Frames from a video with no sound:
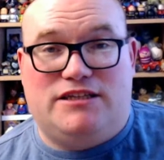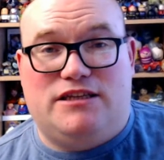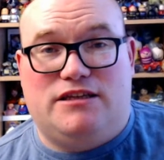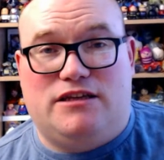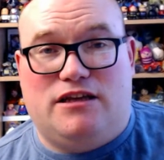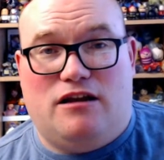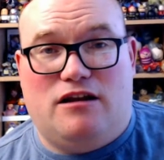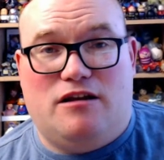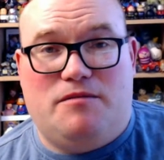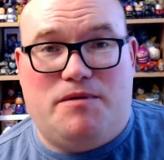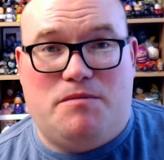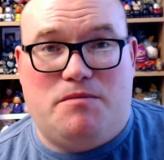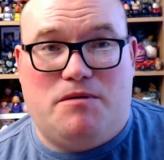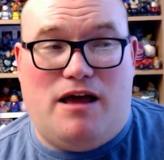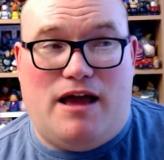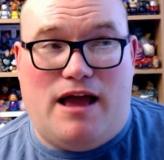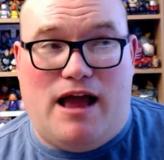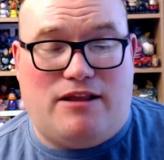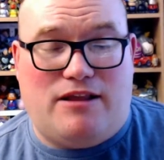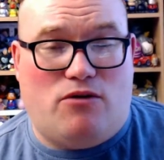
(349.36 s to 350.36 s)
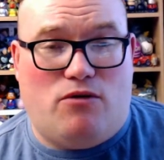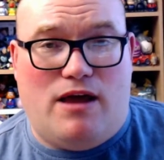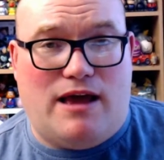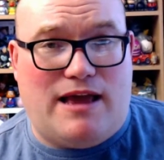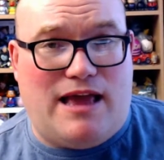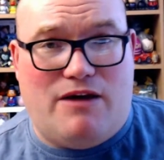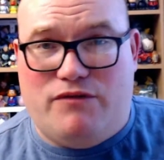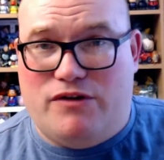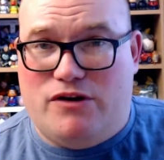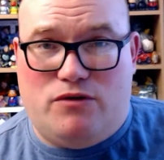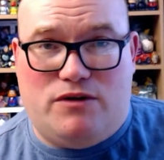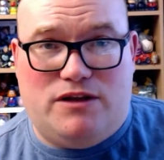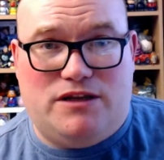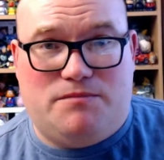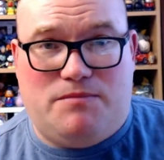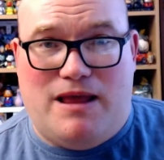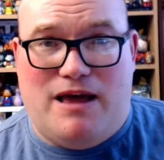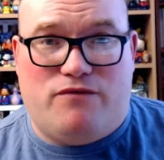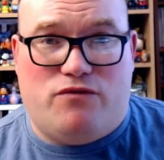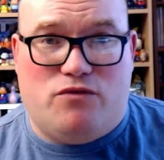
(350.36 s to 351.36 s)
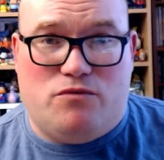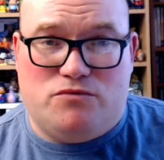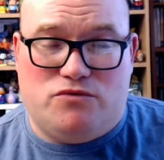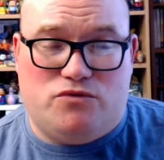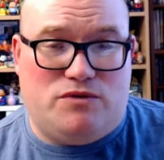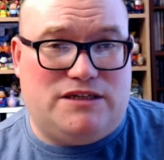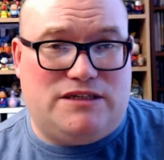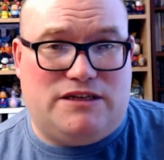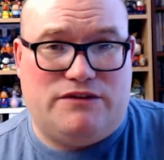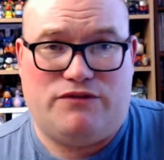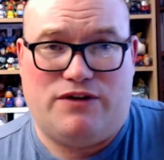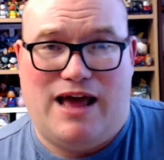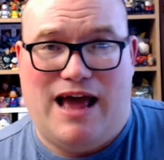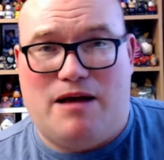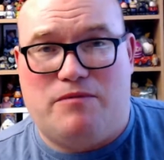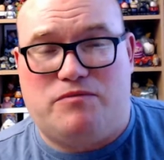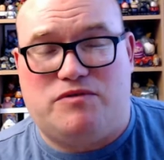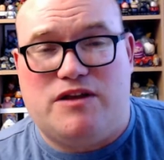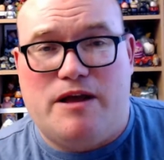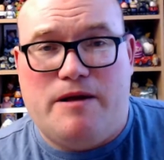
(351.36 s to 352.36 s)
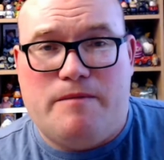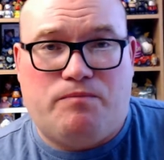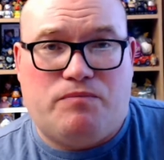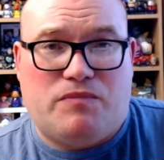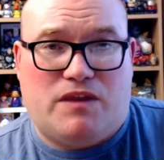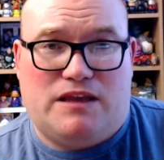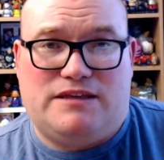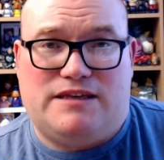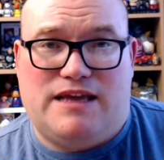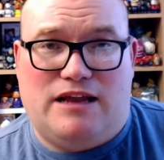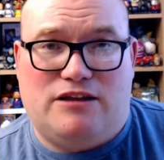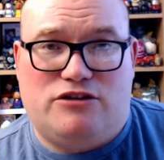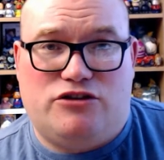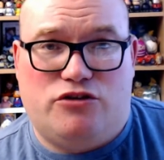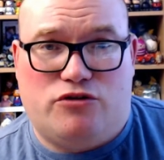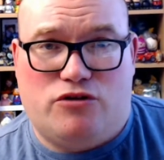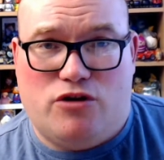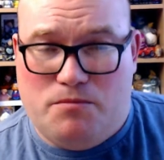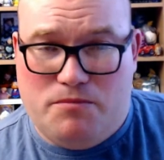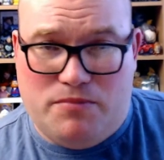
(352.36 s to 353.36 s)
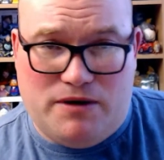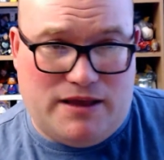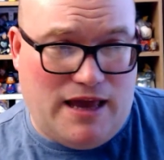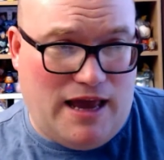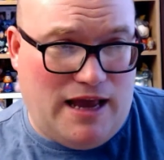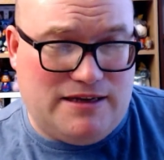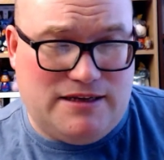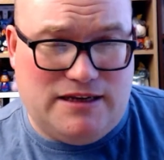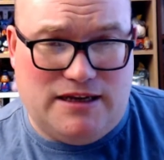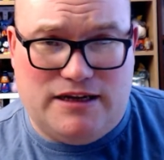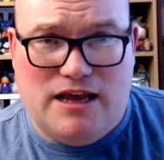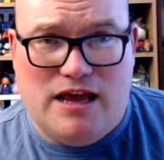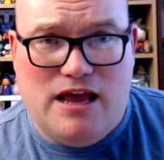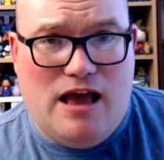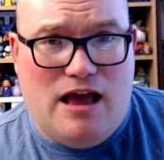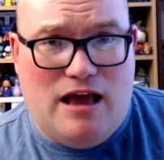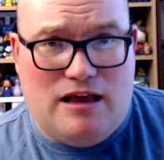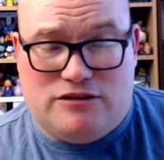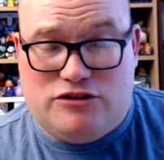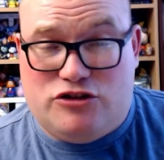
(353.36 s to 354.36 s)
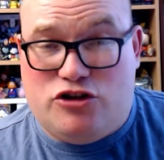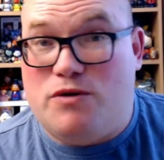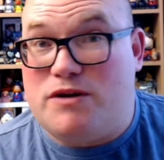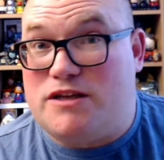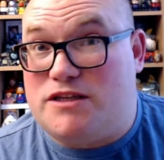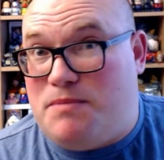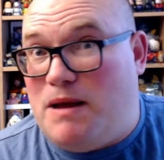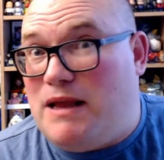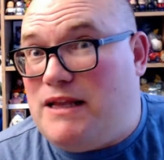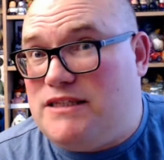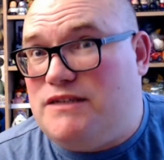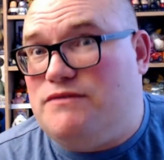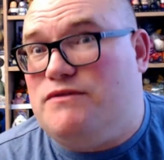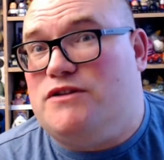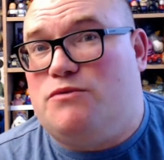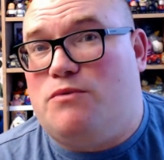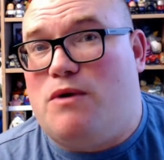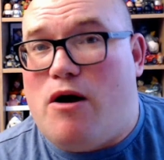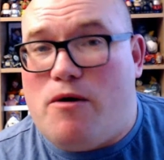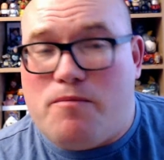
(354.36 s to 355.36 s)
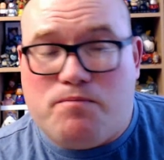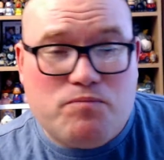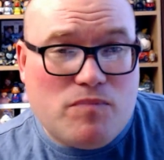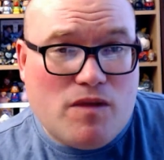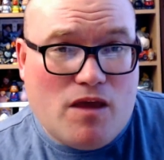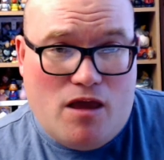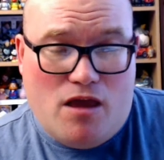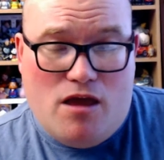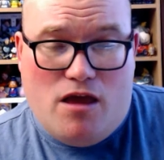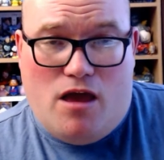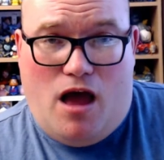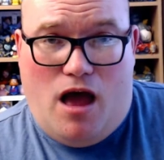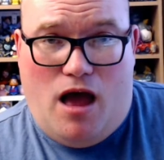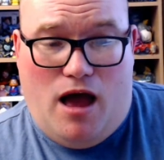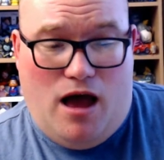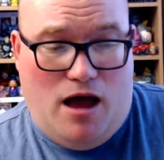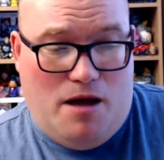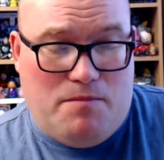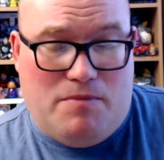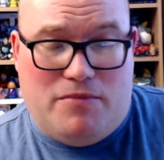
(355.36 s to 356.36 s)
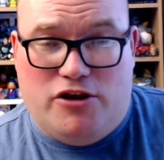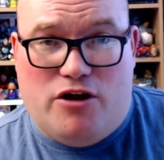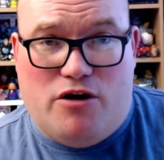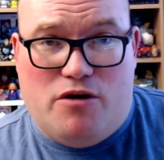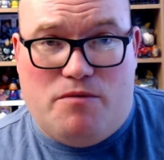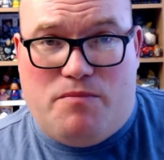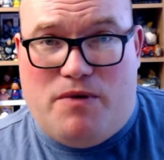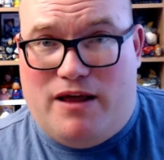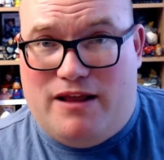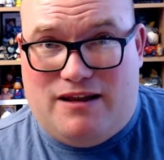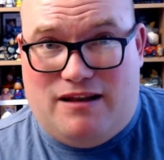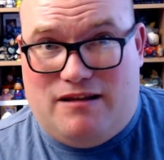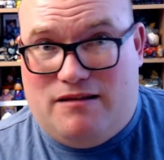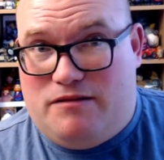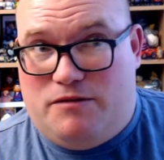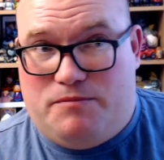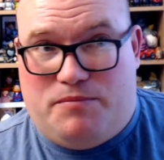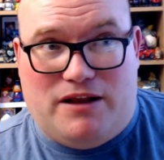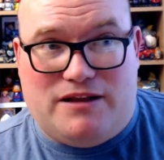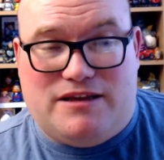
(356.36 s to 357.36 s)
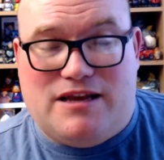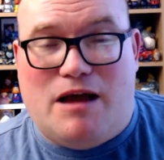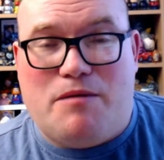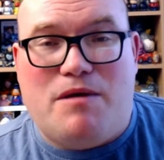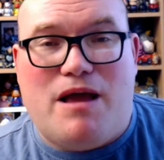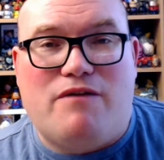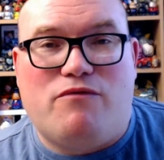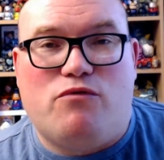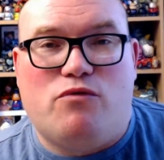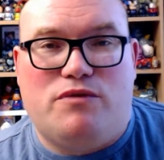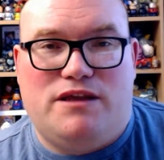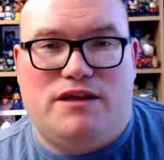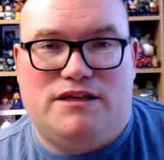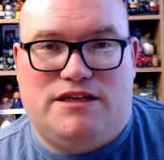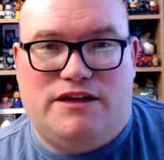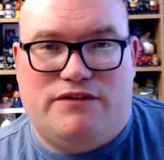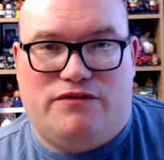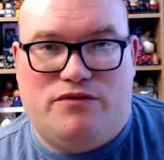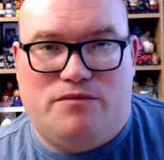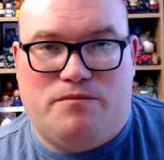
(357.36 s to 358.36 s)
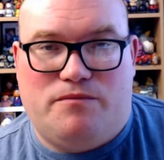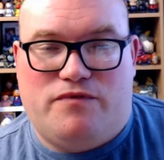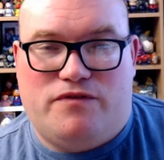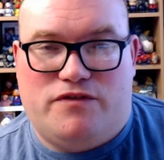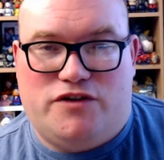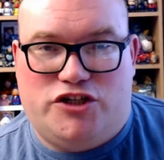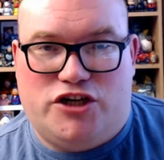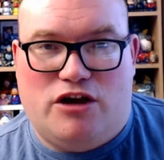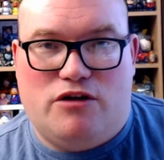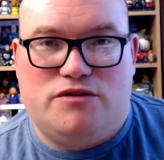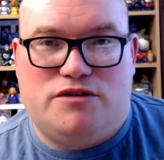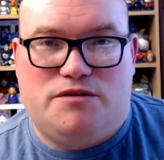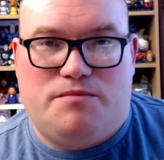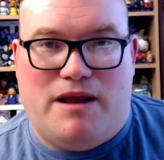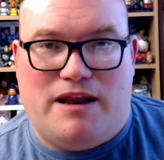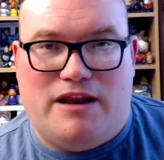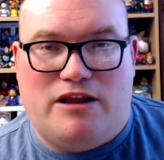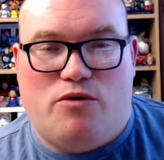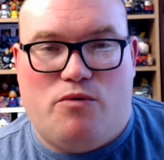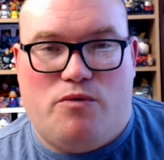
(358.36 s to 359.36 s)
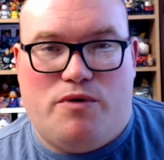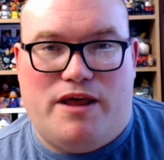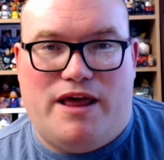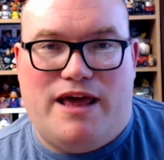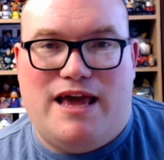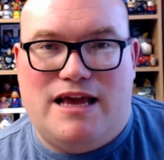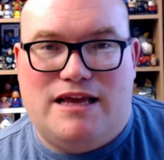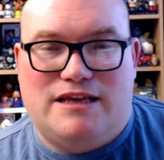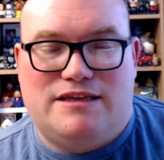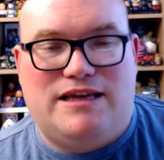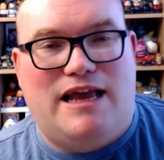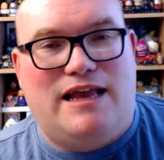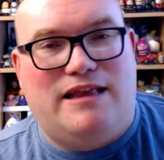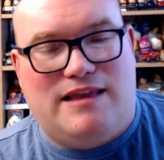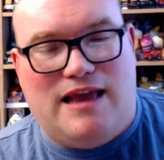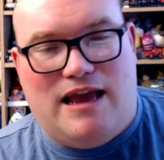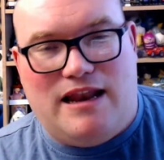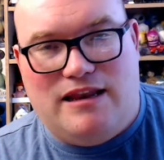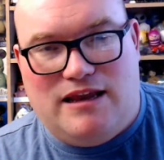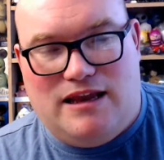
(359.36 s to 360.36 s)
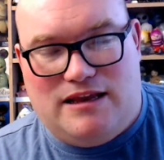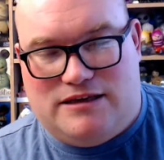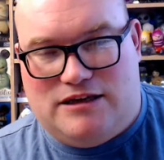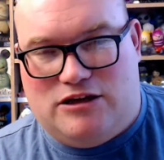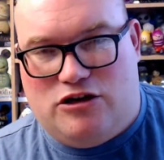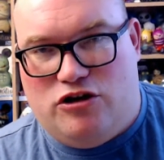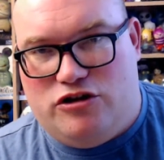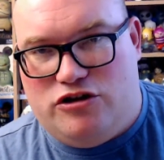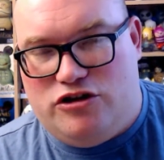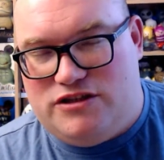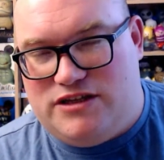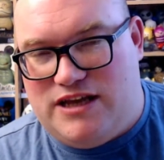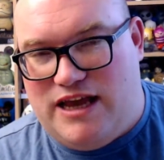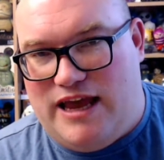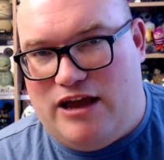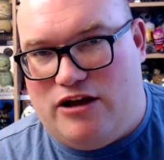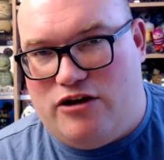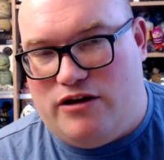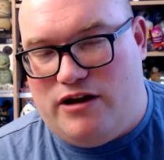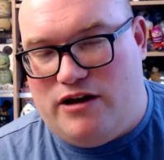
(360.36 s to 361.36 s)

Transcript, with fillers: As a lot of people like, I don't like having all these platforms, all these different apps. It's getting too complicated. It's too expensive as well. Um, you know, but by the time you have all these different shows, depending on what it is, it then does. Could you say it could